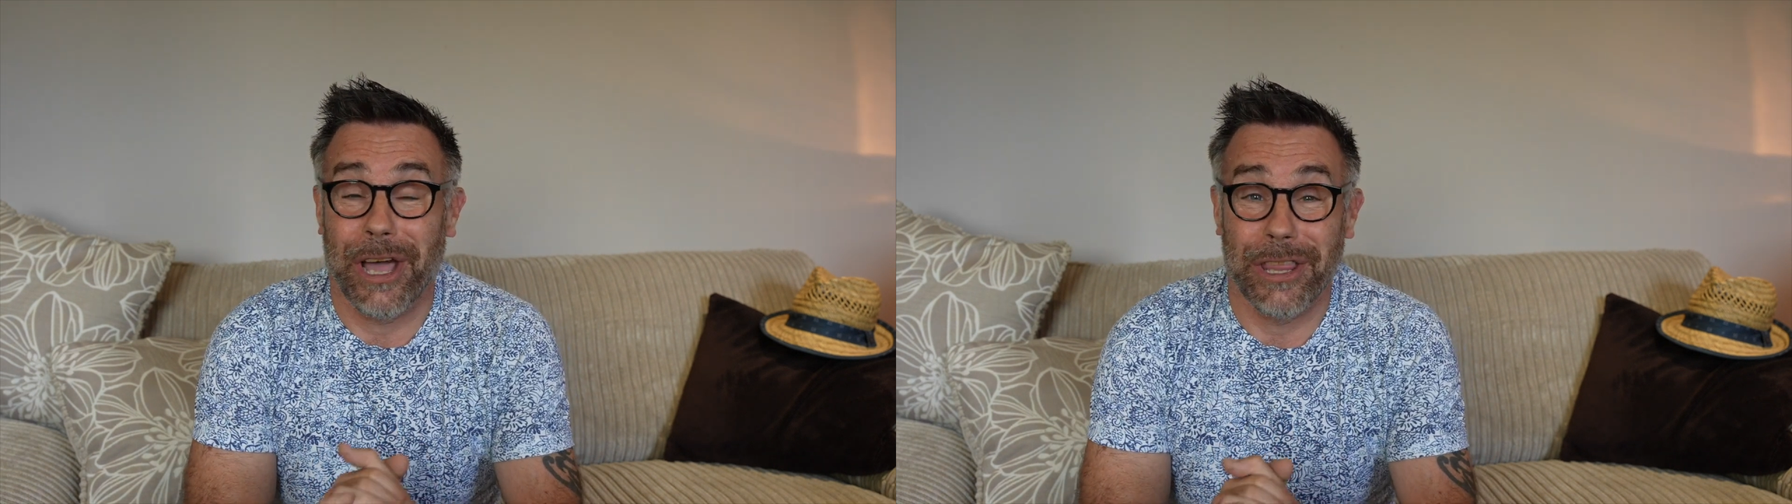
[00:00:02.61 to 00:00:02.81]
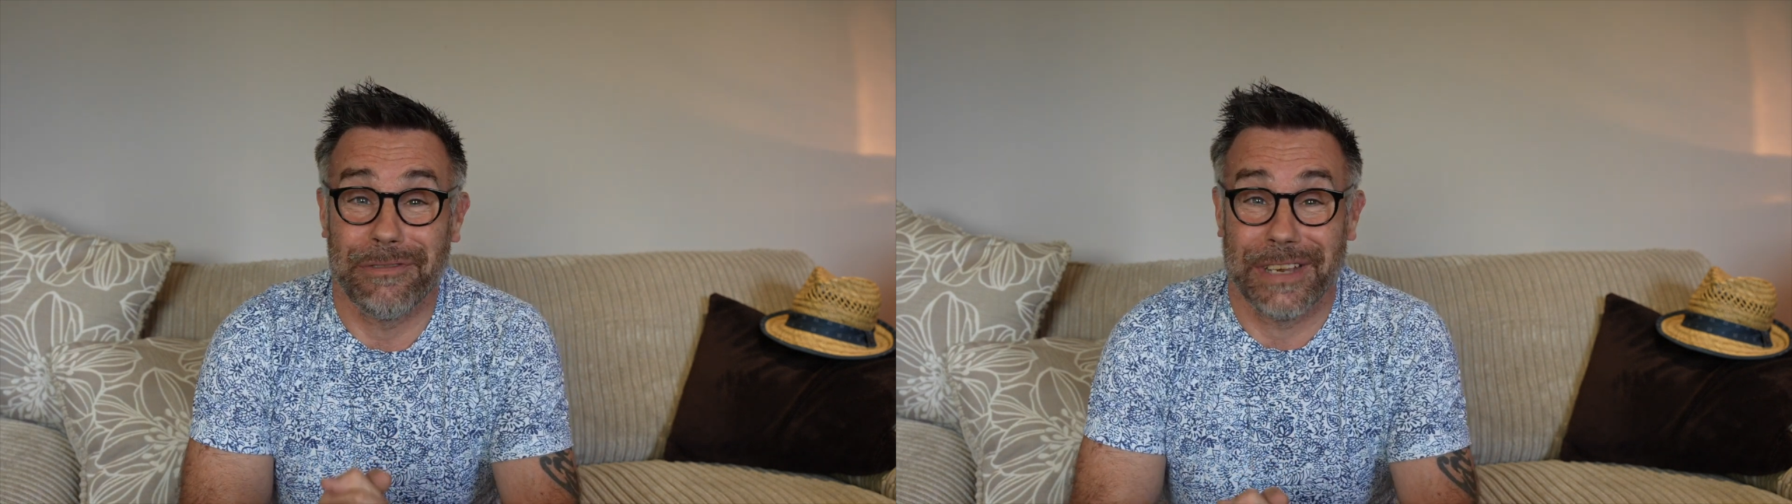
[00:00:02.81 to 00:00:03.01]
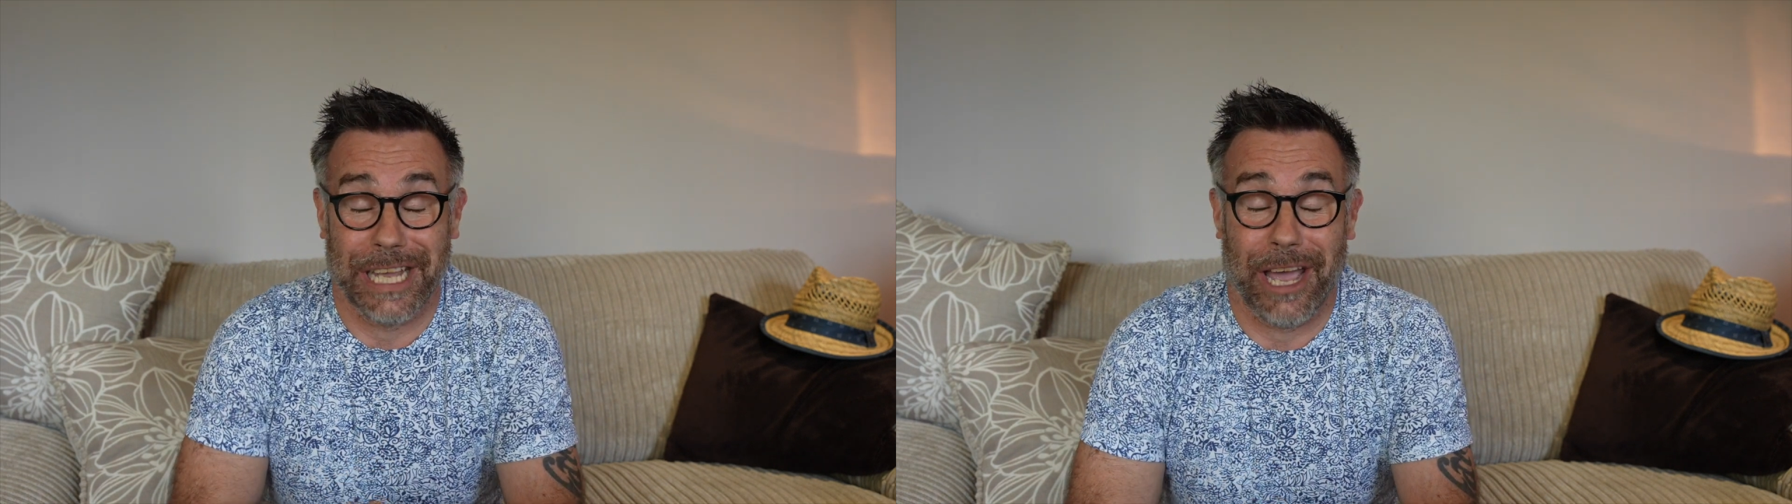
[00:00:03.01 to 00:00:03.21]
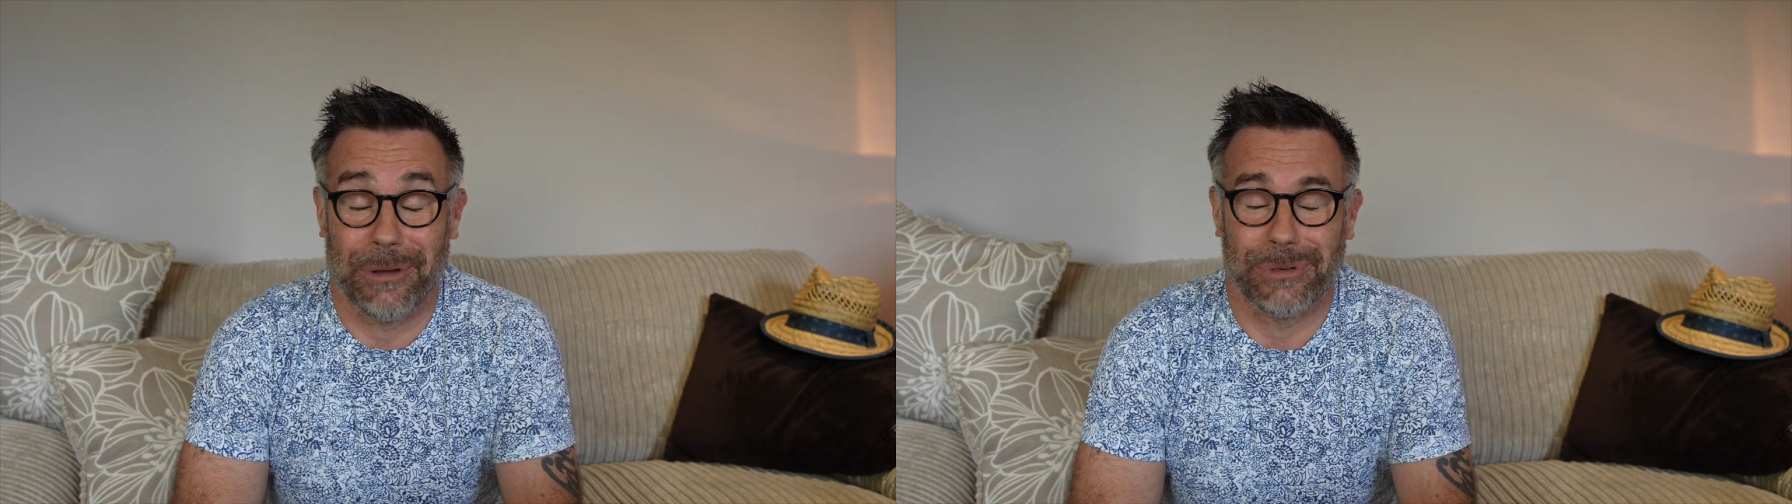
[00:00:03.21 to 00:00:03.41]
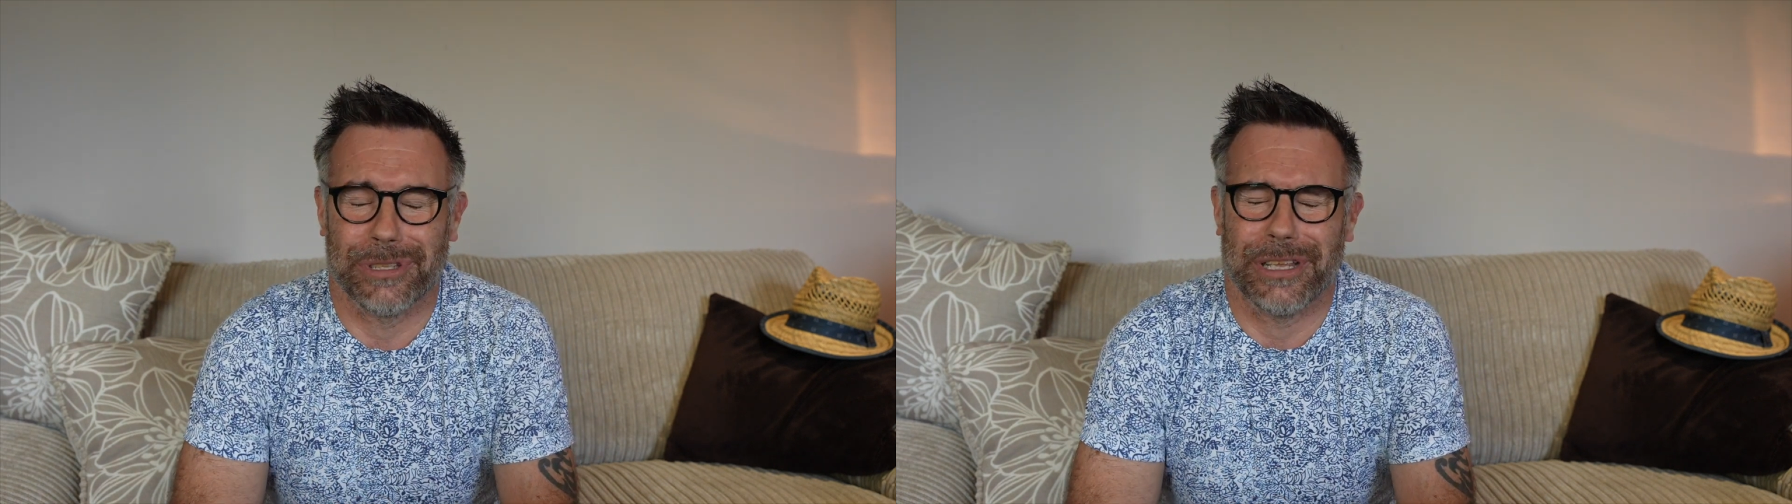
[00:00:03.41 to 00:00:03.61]
other
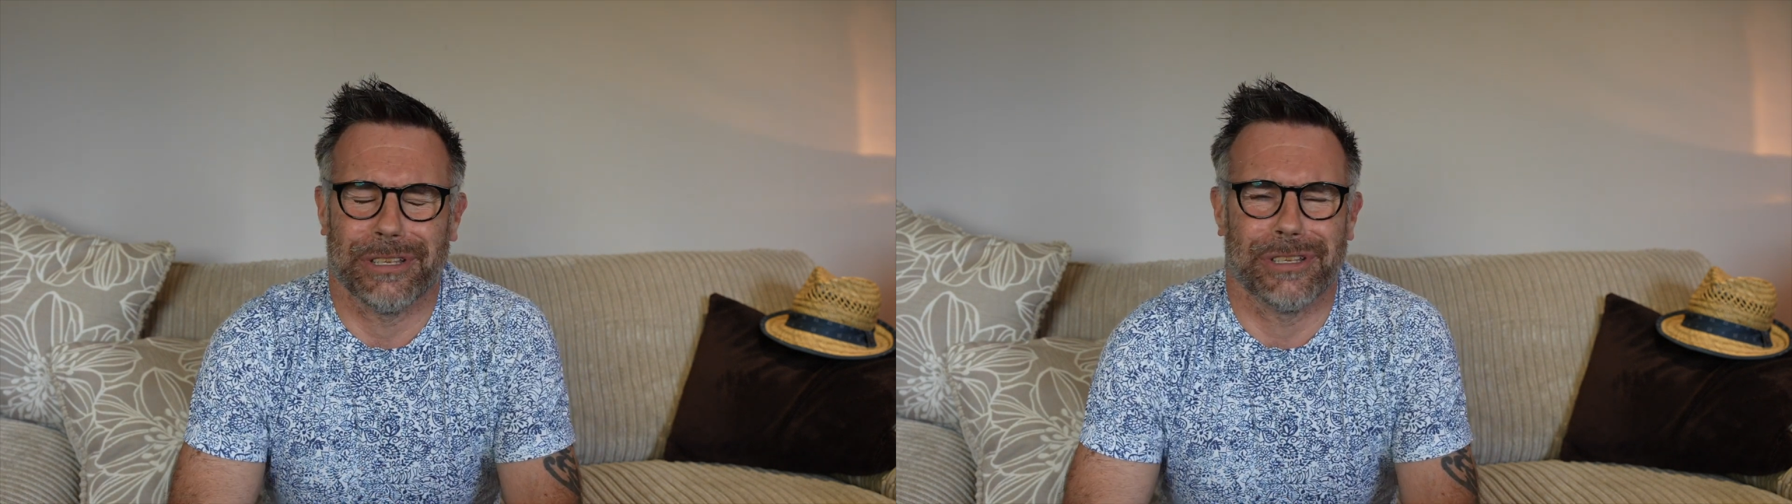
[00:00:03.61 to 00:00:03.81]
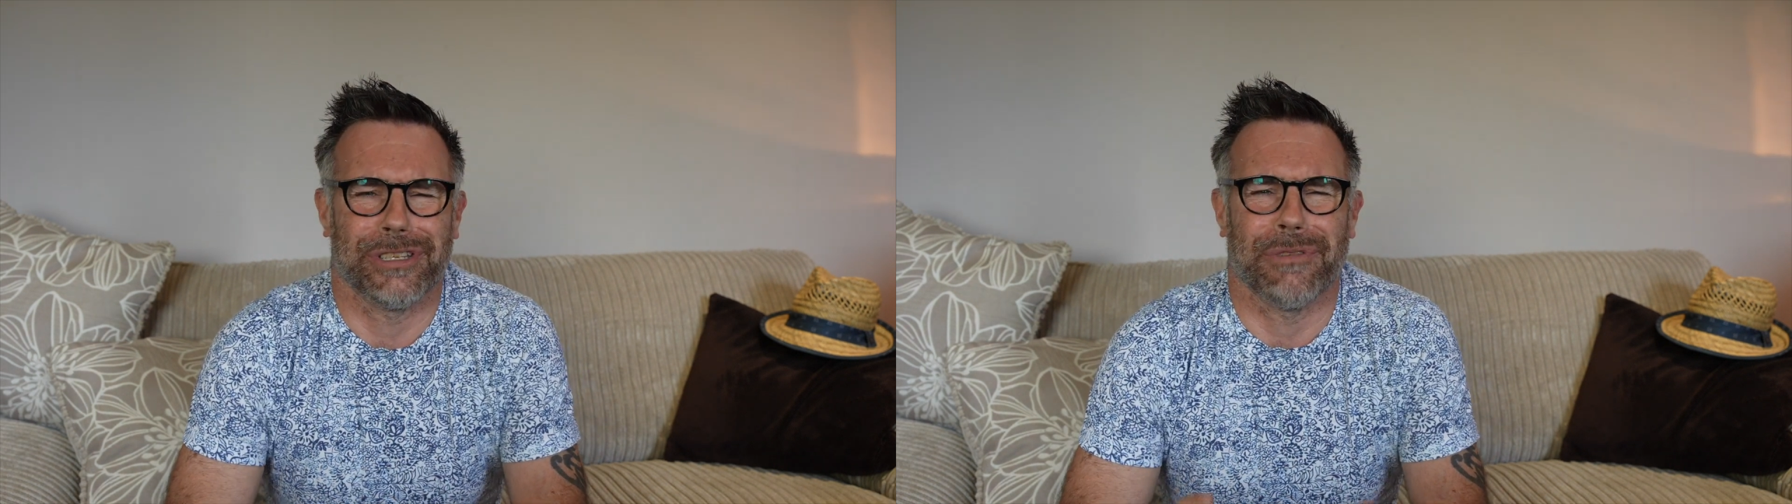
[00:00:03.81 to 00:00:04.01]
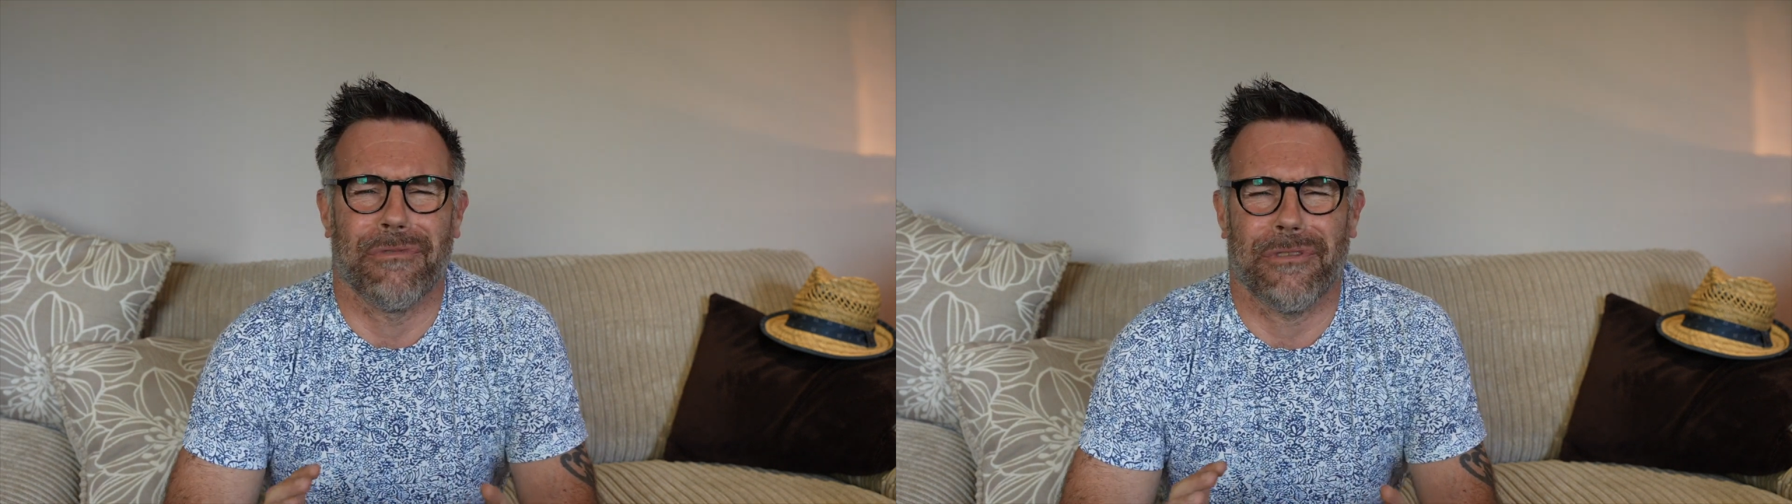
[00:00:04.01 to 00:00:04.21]
videos that there's some